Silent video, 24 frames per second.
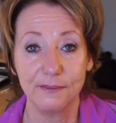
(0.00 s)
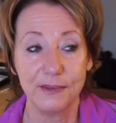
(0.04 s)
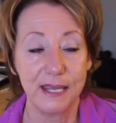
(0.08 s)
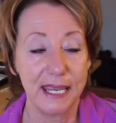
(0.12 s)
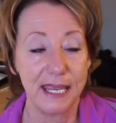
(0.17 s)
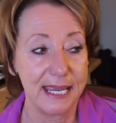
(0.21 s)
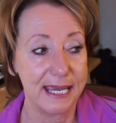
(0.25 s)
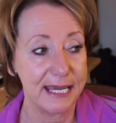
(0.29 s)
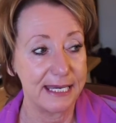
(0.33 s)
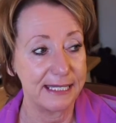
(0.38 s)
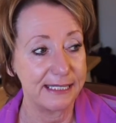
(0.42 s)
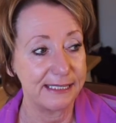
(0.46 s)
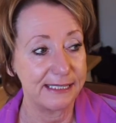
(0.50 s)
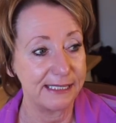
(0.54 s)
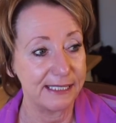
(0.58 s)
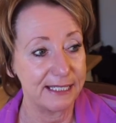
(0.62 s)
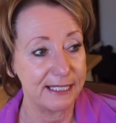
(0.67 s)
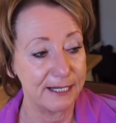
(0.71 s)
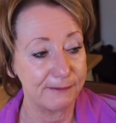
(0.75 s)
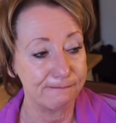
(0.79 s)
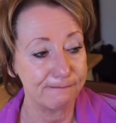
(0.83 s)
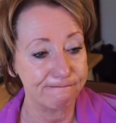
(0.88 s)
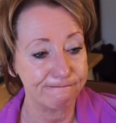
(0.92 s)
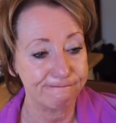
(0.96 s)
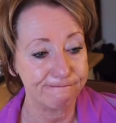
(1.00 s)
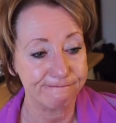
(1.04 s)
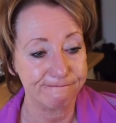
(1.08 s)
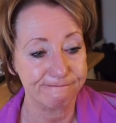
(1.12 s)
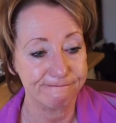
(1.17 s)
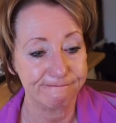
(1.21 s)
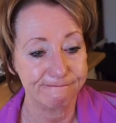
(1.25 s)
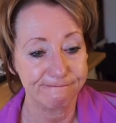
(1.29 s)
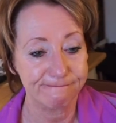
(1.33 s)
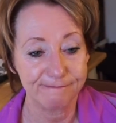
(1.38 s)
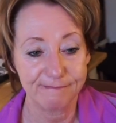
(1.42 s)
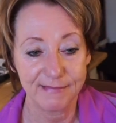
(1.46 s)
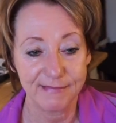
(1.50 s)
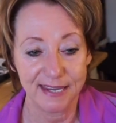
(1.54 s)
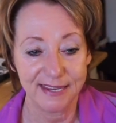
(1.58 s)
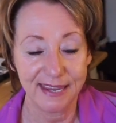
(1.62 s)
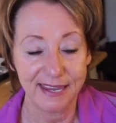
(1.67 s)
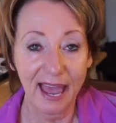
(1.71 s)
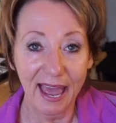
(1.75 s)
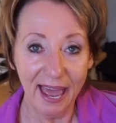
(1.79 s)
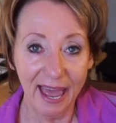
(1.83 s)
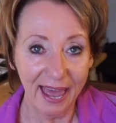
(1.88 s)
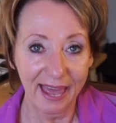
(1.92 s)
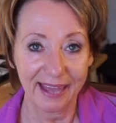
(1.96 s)
And
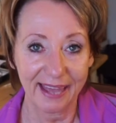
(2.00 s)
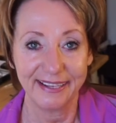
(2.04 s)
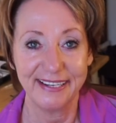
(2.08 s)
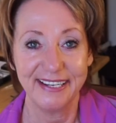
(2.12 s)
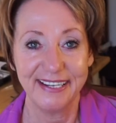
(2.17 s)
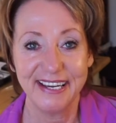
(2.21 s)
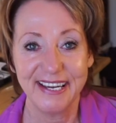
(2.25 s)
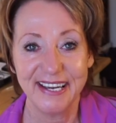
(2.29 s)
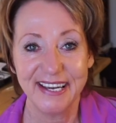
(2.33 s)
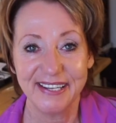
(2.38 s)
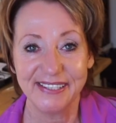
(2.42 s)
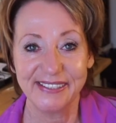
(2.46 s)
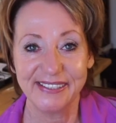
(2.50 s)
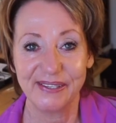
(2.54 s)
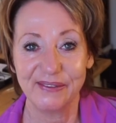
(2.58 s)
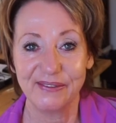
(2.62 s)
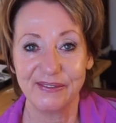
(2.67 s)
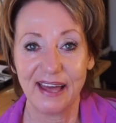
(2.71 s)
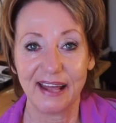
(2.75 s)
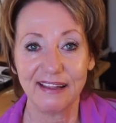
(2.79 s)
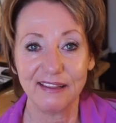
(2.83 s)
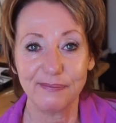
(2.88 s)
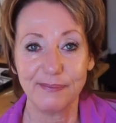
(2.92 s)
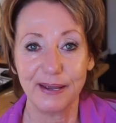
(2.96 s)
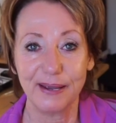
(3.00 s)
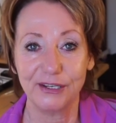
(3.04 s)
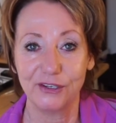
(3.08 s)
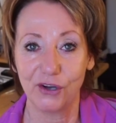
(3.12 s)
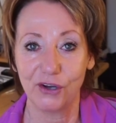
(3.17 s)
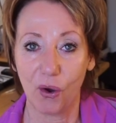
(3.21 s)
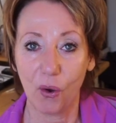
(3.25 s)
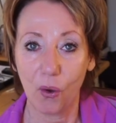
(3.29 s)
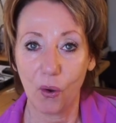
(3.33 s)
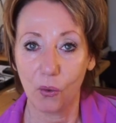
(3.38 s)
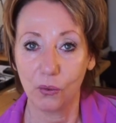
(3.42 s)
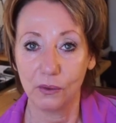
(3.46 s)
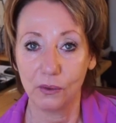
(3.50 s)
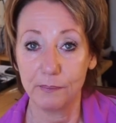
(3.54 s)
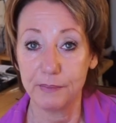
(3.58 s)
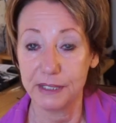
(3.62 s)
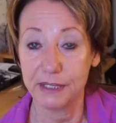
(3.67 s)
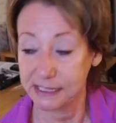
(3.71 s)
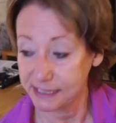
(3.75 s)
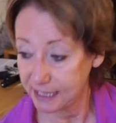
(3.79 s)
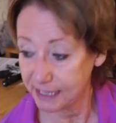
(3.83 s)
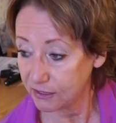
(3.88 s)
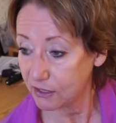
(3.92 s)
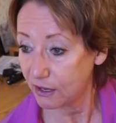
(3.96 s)
yeah, so that's my goal. I'm
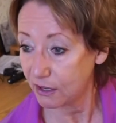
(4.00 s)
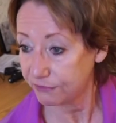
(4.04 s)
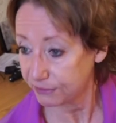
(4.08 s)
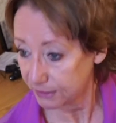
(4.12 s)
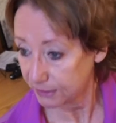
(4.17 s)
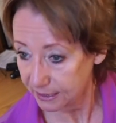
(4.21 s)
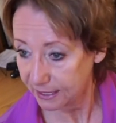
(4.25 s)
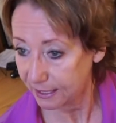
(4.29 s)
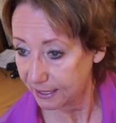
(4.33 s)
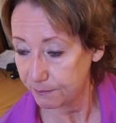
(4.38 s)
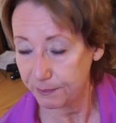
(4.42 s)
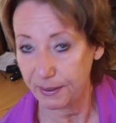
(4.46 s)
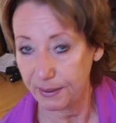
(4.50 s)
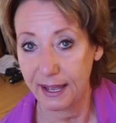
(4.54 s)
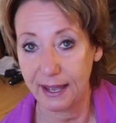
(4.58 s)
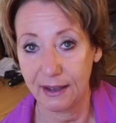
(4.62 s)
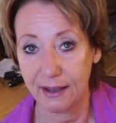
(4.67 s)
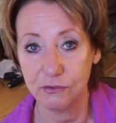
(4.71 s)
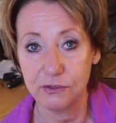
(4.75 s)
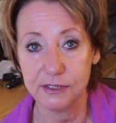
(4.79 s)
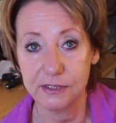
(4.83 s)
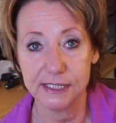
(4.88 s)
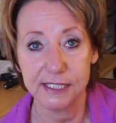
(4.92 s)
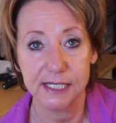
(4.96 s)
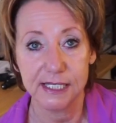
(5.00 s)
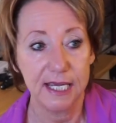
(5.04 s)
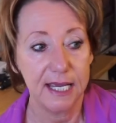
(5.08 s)
going to take off the 9 pounds,